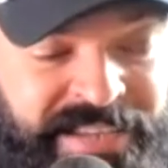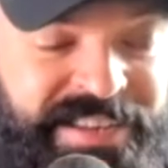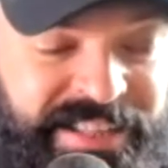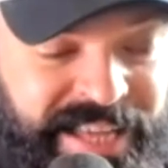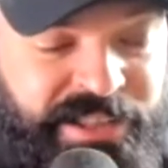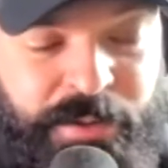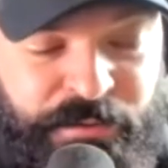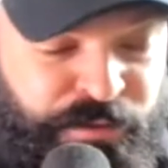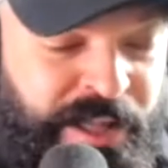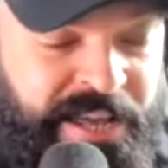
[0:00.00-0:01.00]
He said he liked the
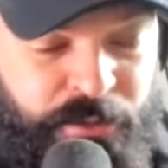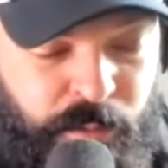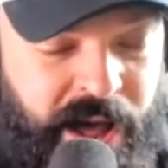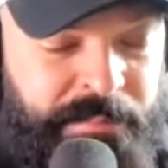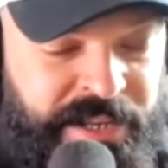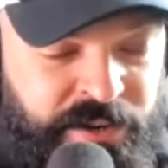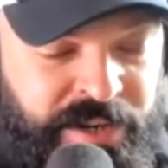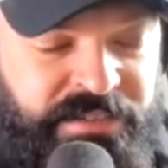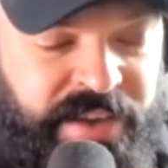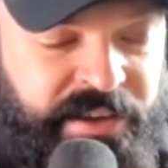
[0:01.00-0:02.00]
way Phil handled Rodman. You
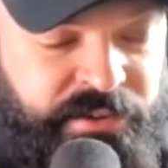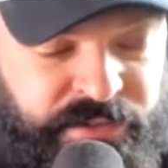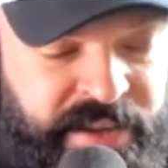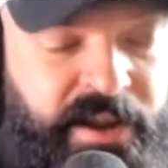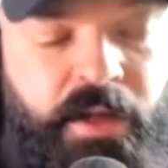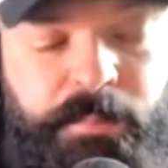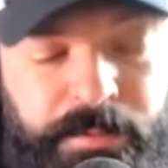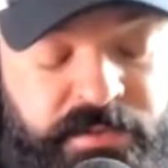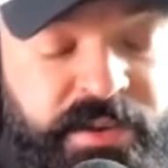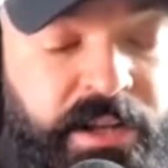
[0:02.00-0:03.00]
need to understand all the
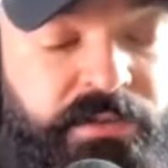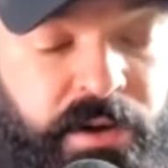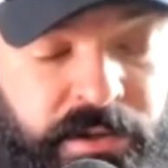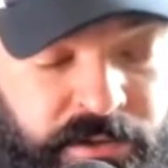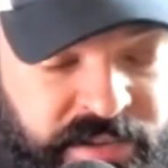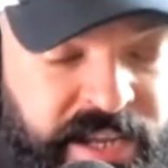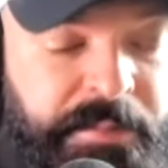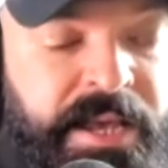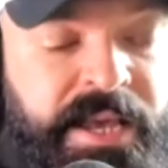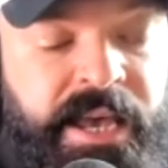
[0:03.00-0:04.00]
personalities on your
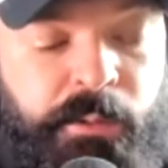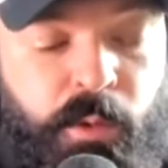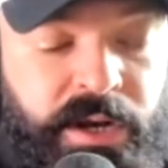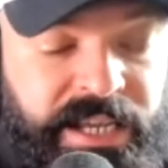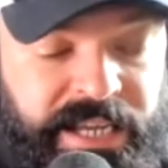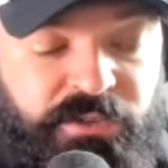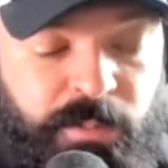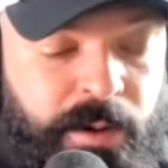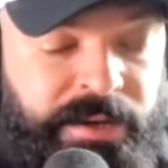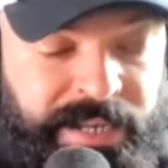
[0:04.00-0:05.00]
team and what each
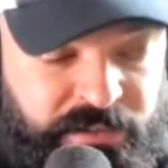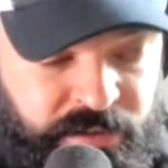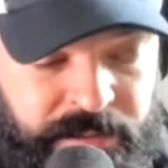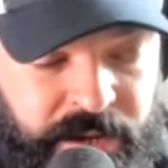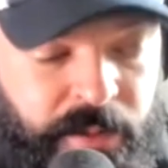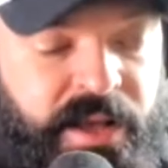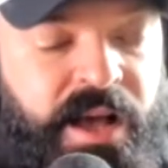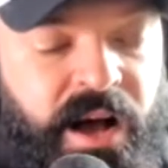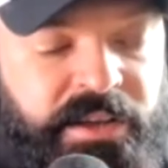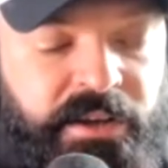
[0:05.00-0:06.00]
one needs from you.
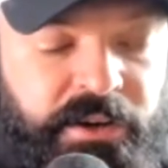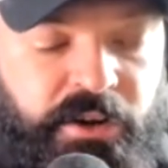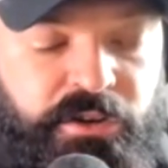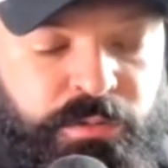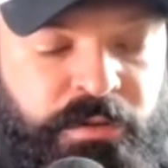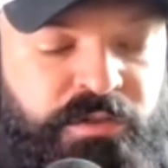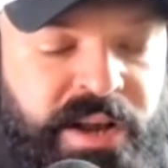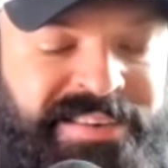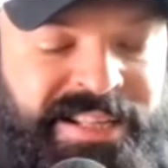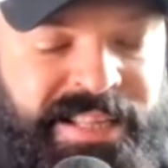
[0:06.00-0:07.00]
A younger coach would have
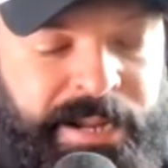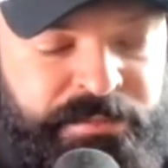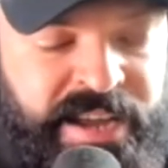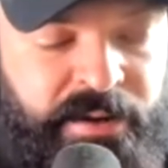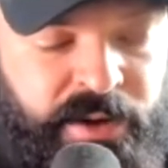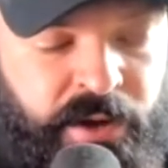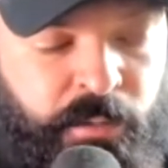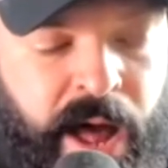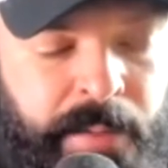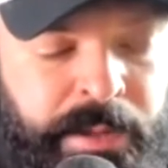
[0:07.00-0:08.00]
tried to clamp down on
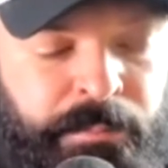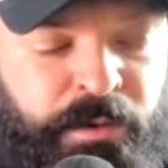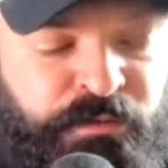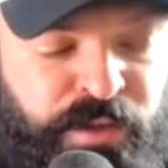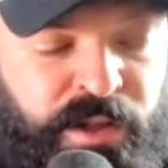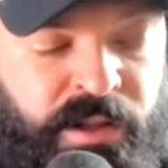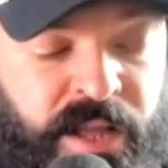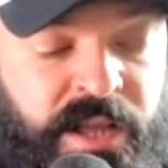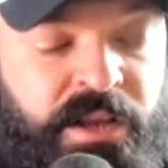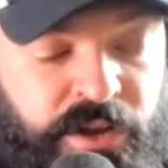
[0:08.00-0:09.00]
Rodman, but
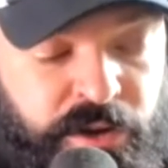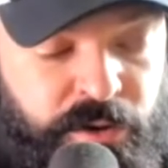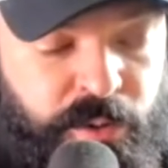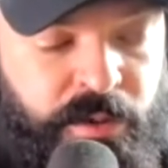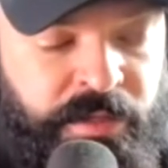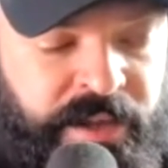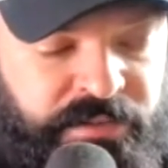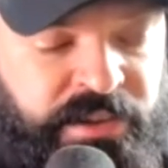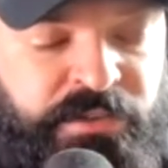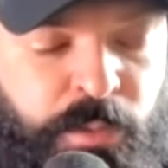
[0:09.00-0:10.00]
Phil knew
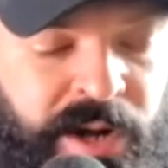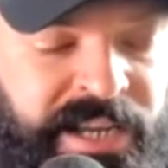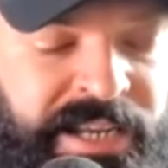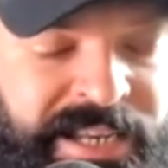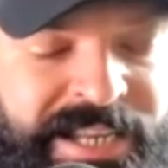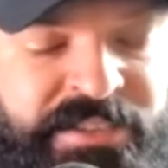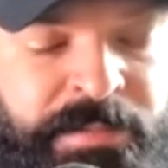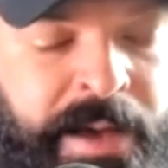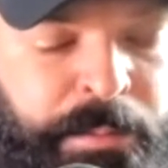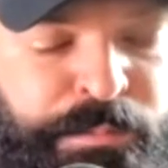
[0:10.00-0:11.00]
this is what he needed
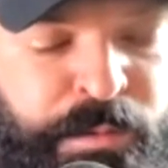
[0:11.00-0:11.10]
to be able to